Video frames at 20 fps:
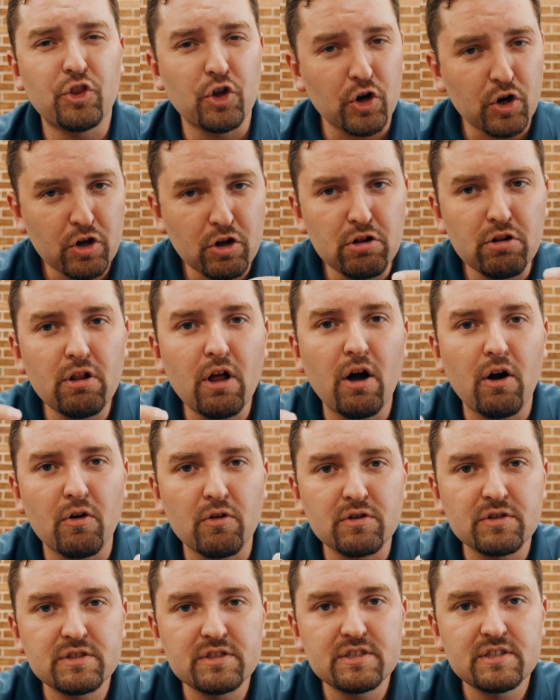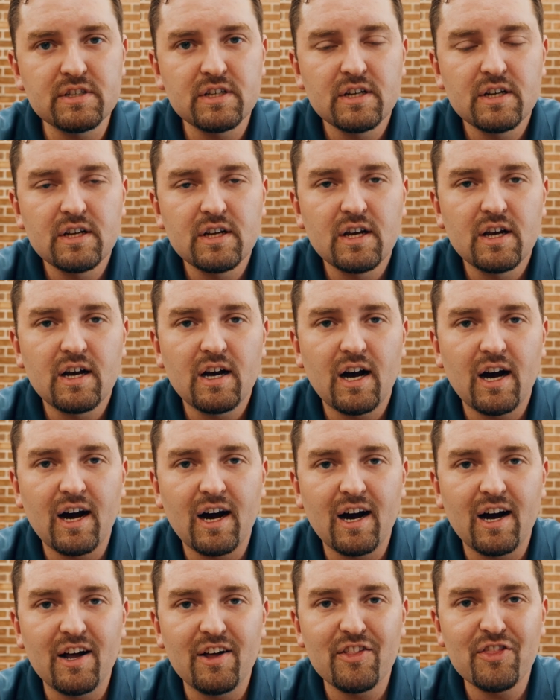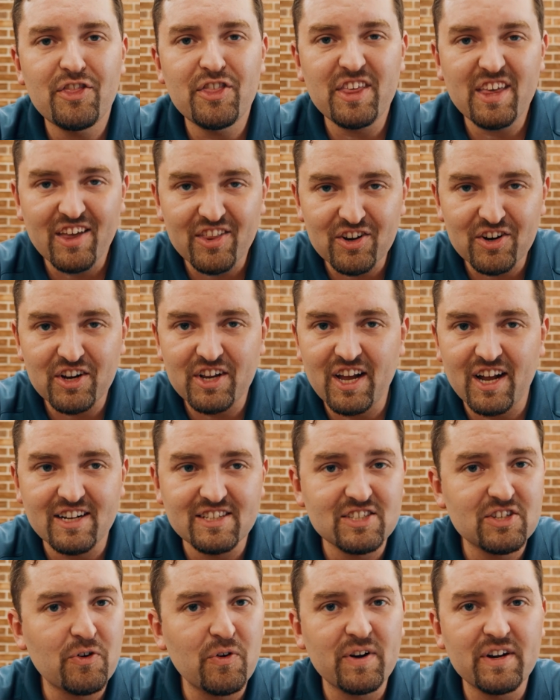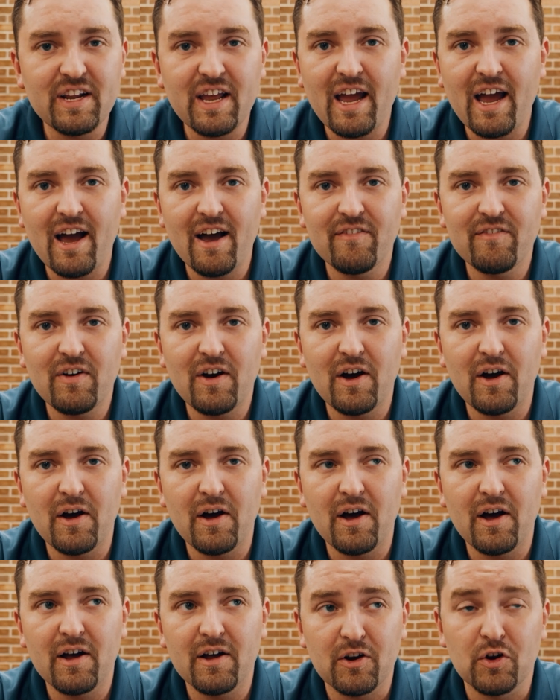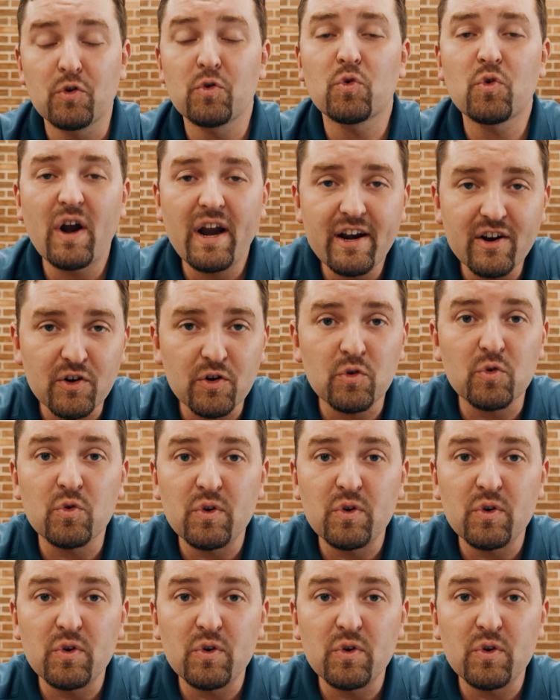they're close, the other gun's going to have a greater